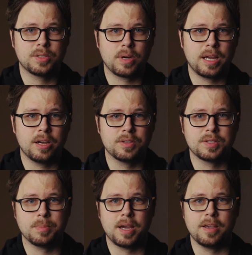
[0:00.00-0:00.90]
right here, this is
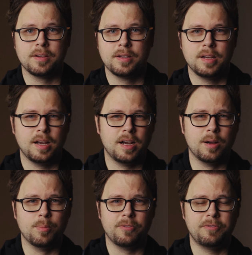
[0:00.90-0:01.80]
my
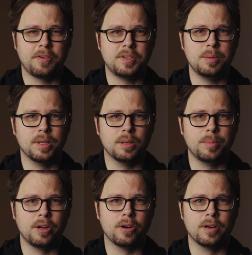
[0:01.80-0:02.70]

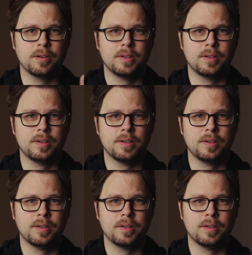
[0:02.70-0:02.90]
50mm